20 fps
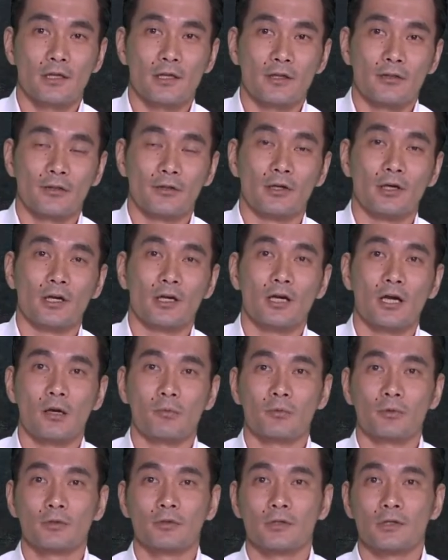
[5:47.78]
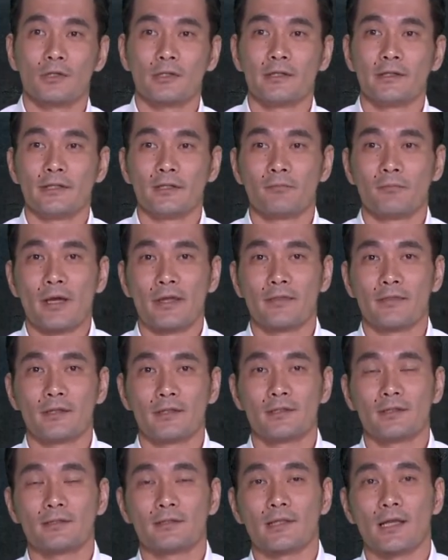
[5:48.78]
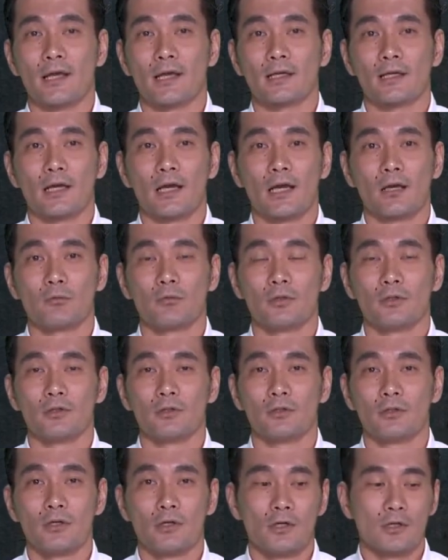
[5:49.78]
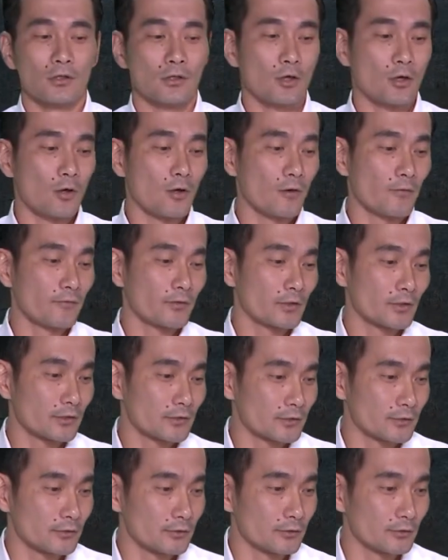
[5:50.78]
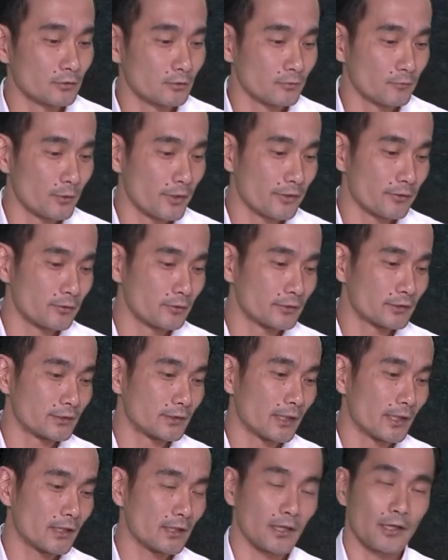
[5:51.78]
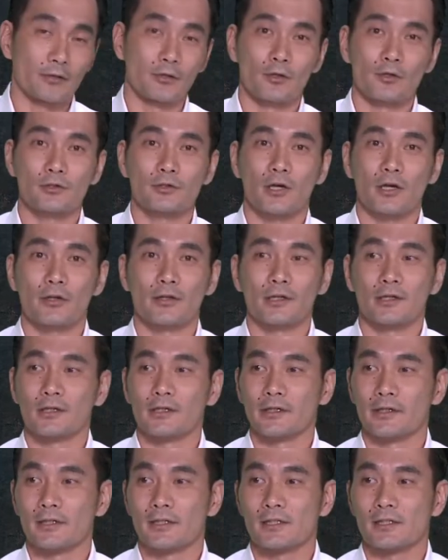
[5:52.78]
There are a couple cleaning methods that I will go over with you today, and those are the cleaning